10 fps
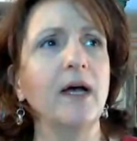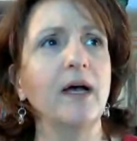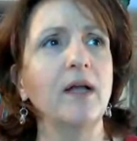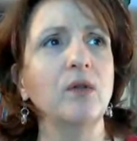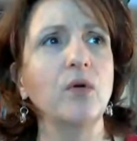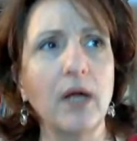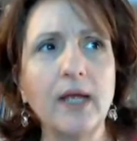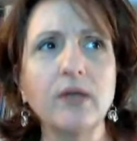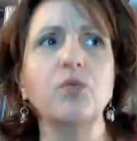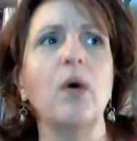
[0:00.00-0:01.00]
Laura
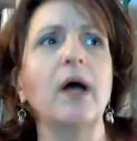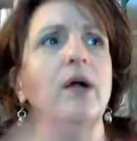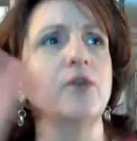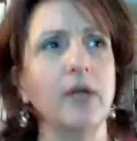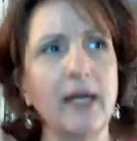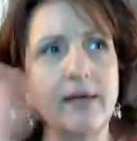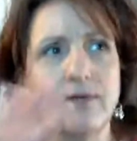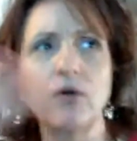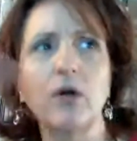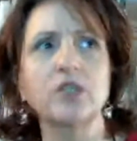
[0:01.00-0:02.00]
Ingalls Wilder, kind of a
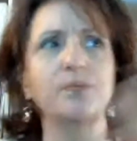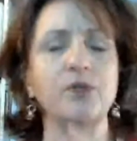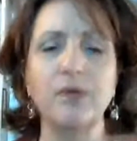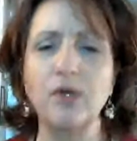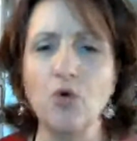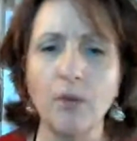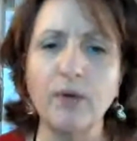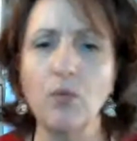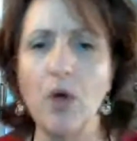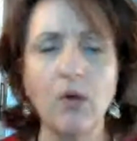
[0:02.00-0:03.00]
cross between
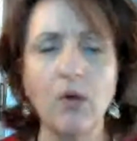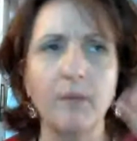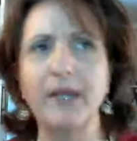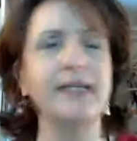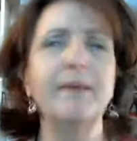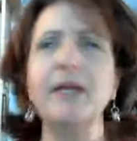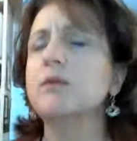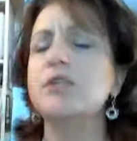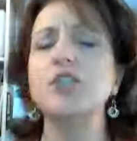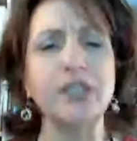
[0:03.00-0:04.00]
Norman Rockwell painting. I mean, it
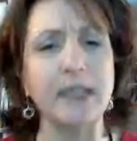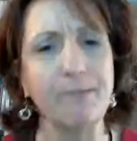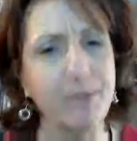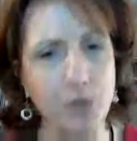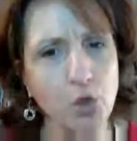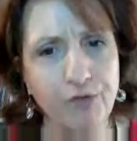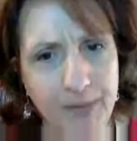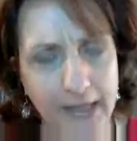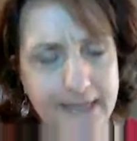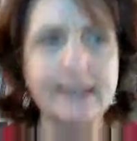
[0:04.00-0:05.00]
was just a beautiful
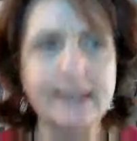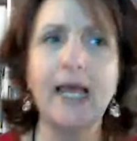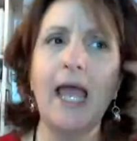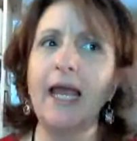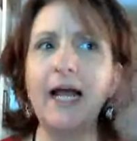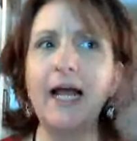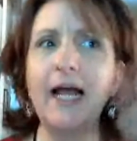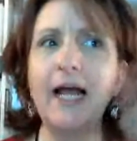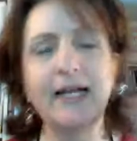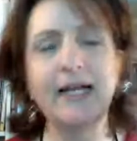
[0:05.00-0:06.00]
place. And I had
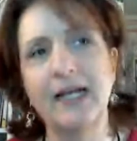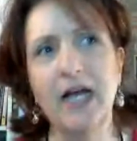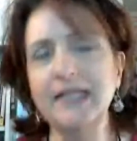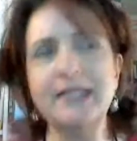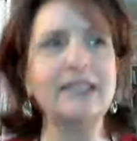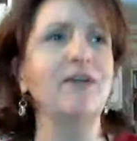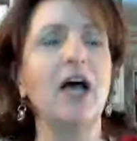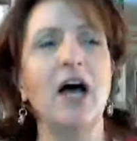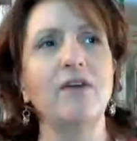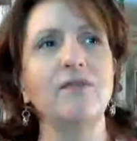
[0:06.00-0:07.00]
tons
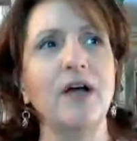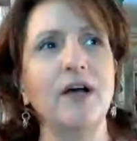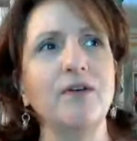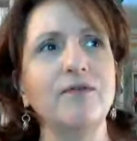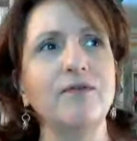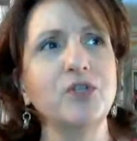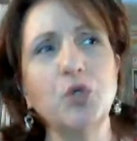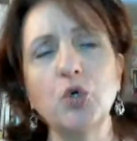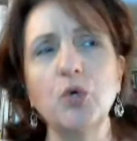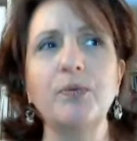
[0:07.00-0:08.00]
of
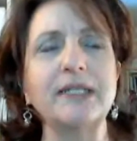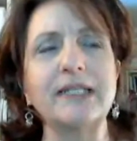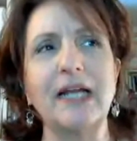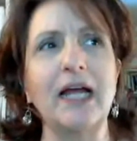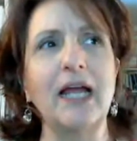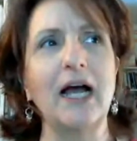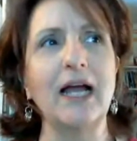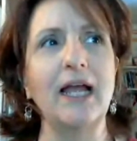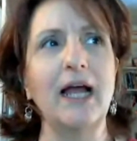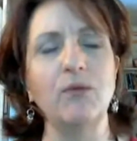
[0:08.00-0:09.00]
school books, and
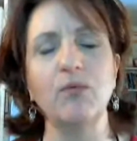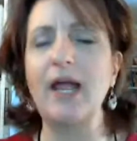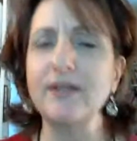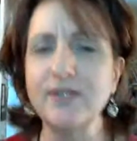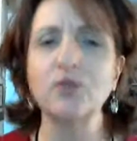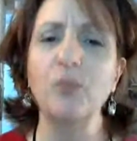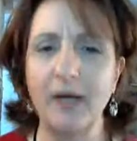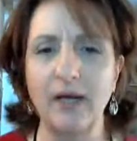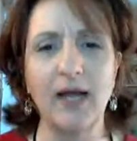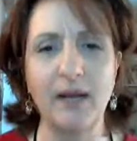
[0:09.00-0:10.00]
I rang a school
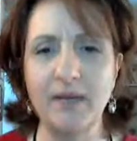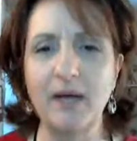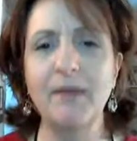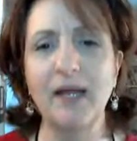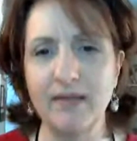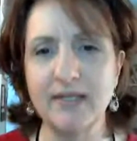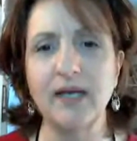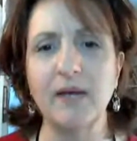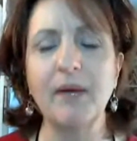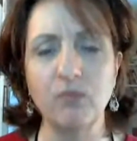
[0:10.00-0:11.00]
bell. I'm not making this
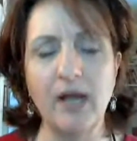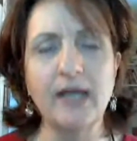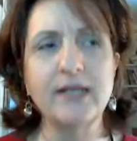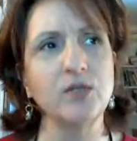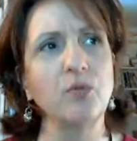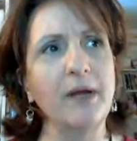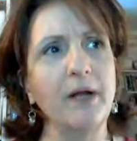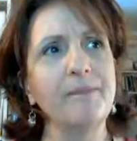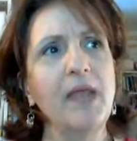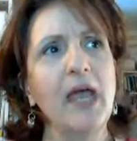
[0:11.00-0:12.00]
up. I rang a school
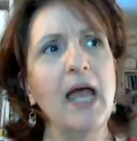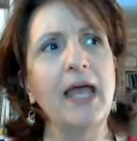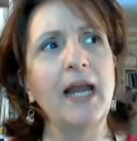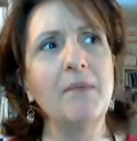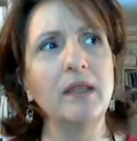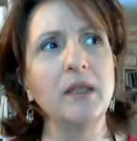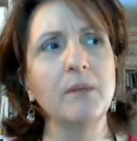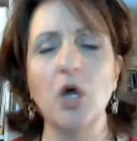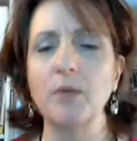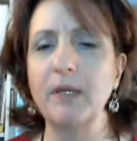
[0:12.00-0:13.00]
bell, and I made them
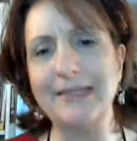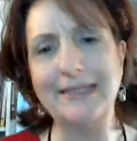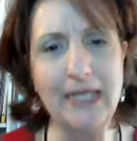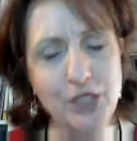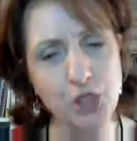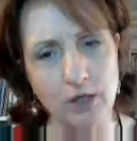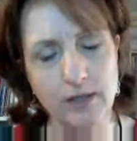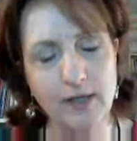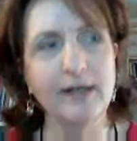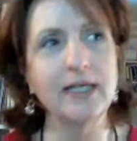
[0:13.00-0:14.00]
call me Miss Teacher,
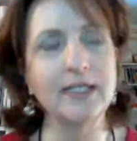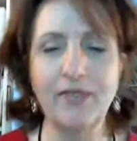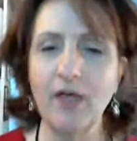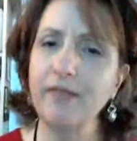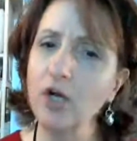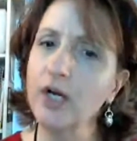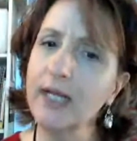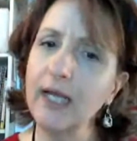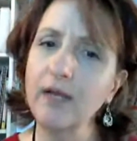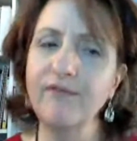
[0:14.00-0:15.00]
because I thought they're going to
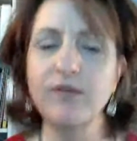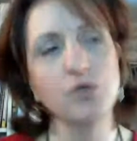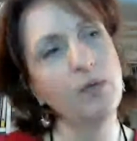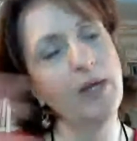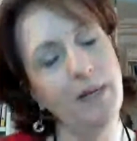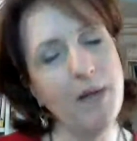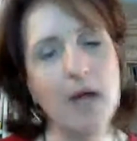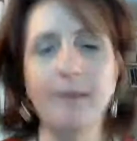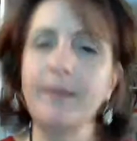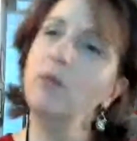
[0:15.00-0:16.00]
get confused. When am I
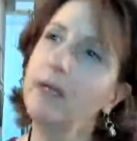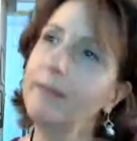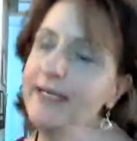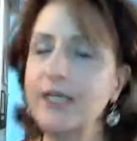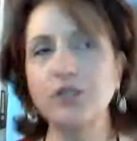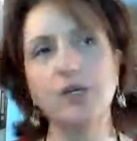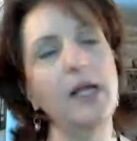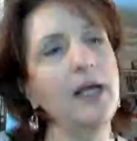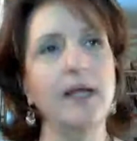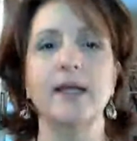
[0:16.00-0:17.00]
mommy and when am I teacher?
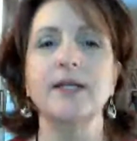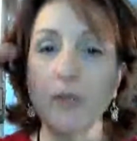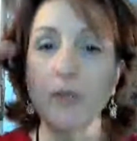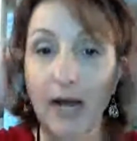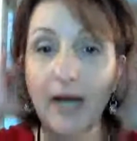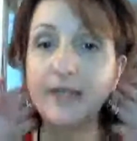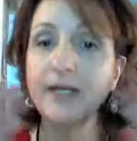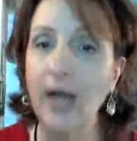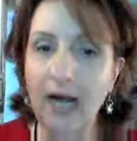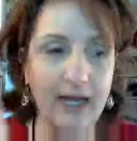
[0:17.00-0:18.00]
So anyway,
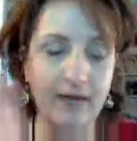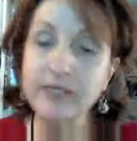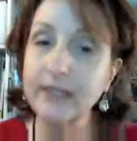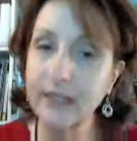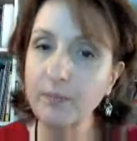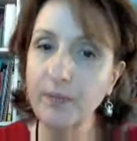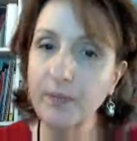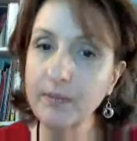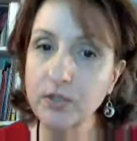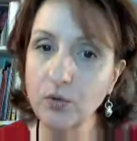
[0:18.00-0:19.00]
I had this little
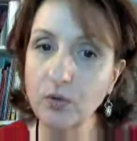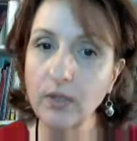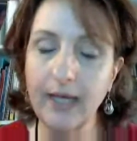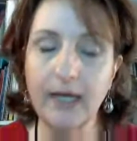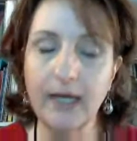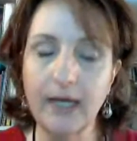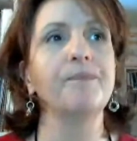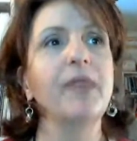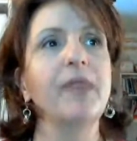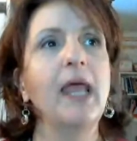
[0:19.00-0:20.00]
public school at home.
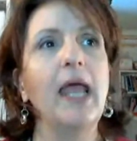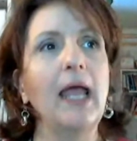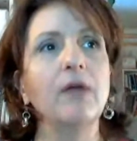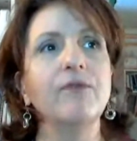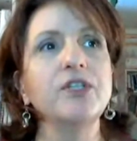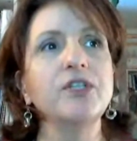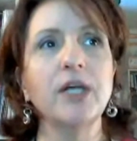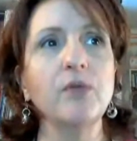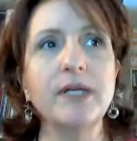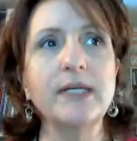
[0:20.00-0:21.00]
And for some
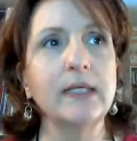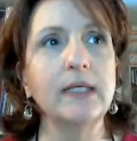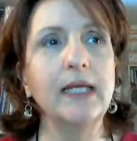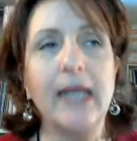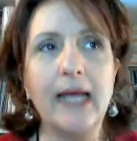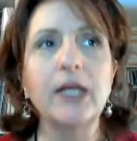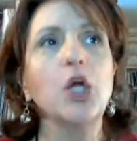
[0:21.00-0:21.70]
reason, it hadn't